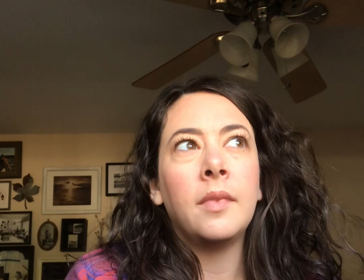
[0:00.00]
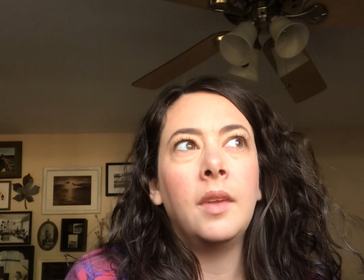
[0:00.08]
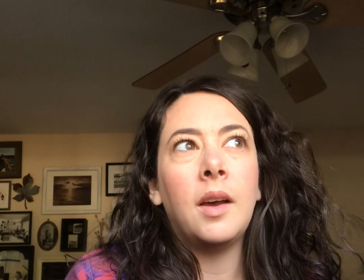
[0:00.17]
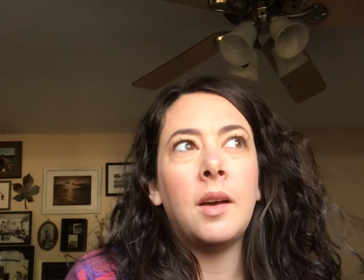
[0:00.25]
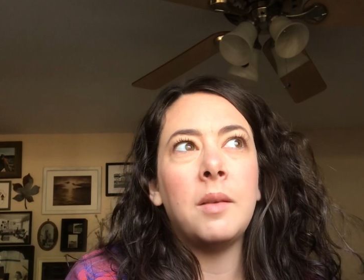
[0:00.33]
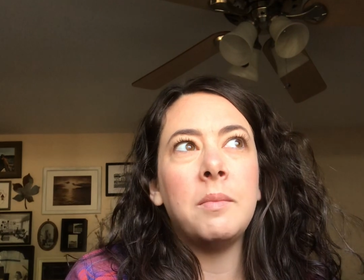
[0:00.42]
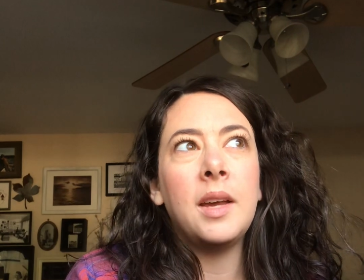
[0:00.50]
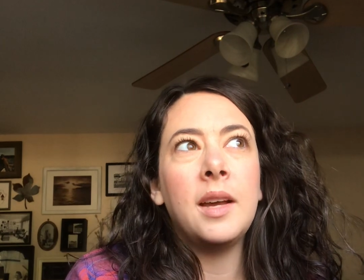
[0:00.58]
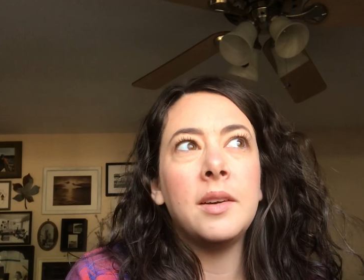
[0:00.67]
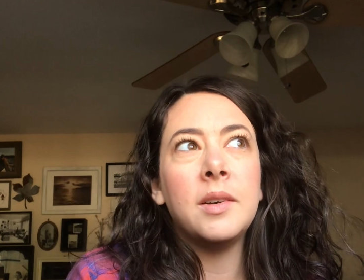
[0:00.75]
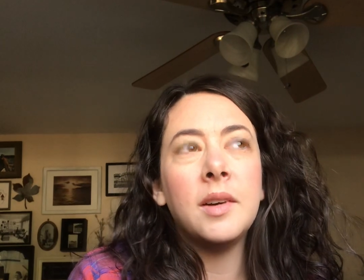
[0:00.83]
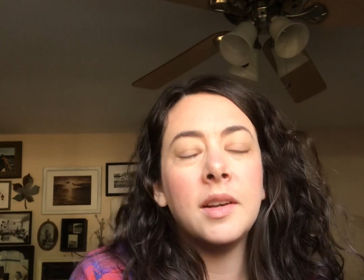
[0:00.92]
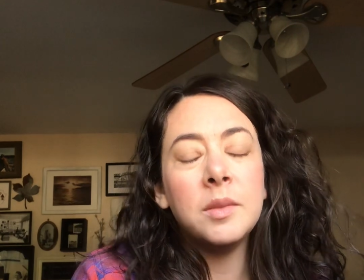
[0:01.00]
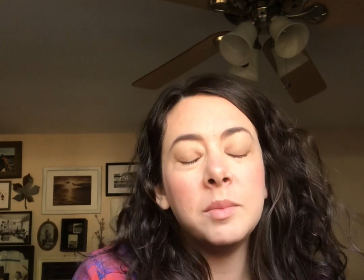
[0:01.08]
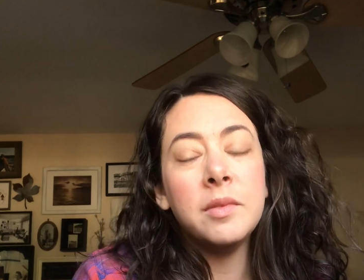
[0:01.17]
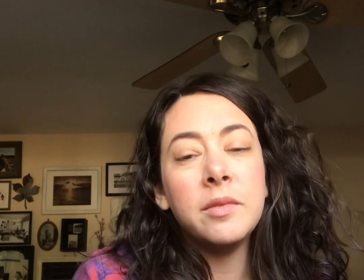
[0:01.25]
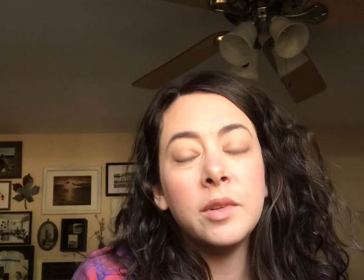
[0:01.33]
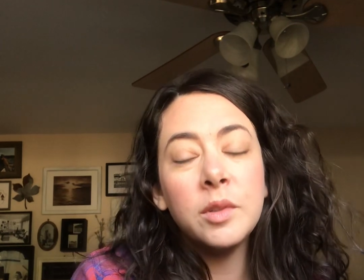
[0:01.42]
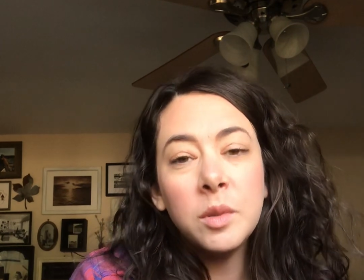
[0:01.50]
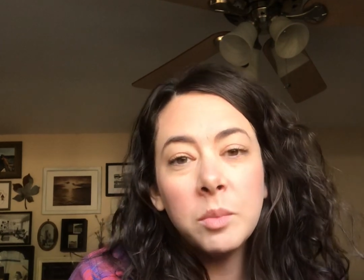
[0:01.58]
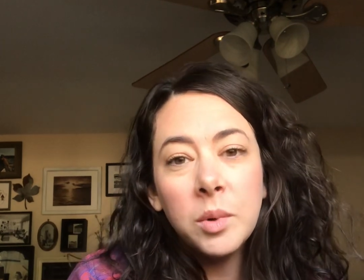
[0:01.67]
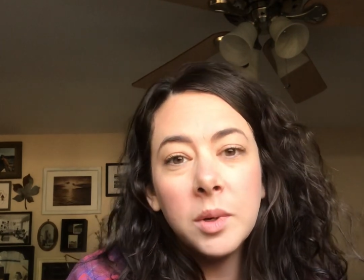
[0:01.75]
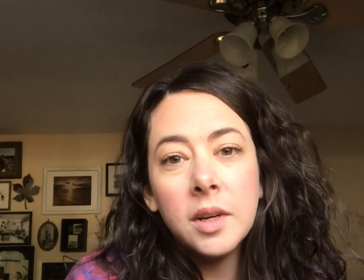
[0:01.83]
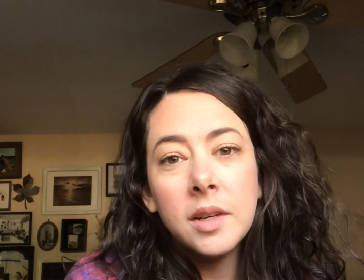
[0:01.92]
Had her husband for
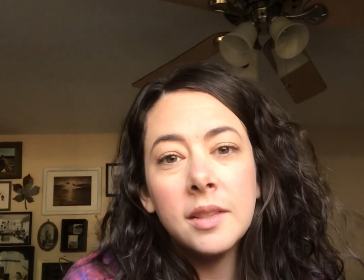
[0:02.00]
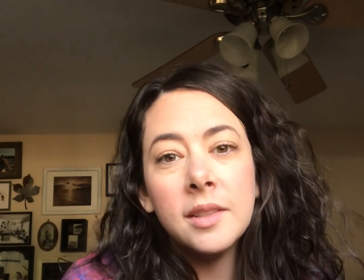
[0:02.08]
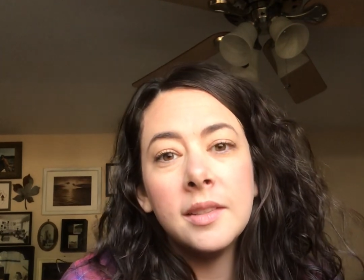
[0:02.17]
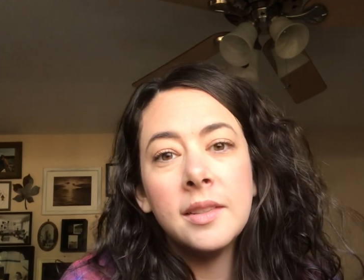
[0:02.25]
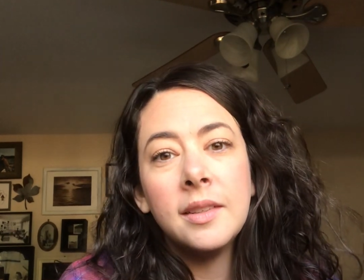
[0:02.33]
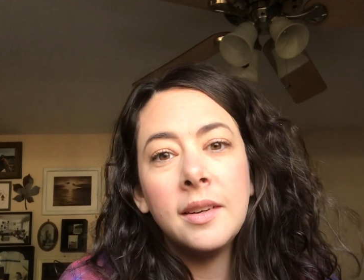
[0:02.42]
support.